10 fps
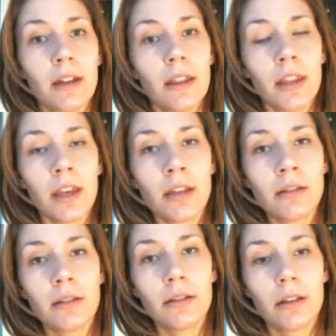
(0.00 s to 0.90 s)

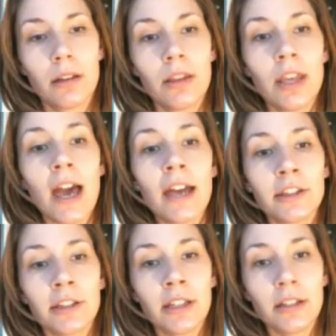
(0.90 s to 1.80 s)
then the
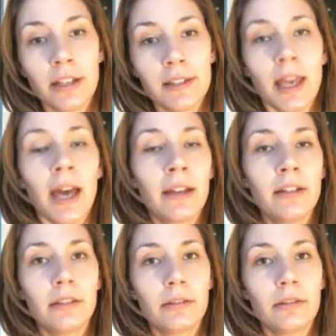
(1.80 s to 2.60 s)
athlete has had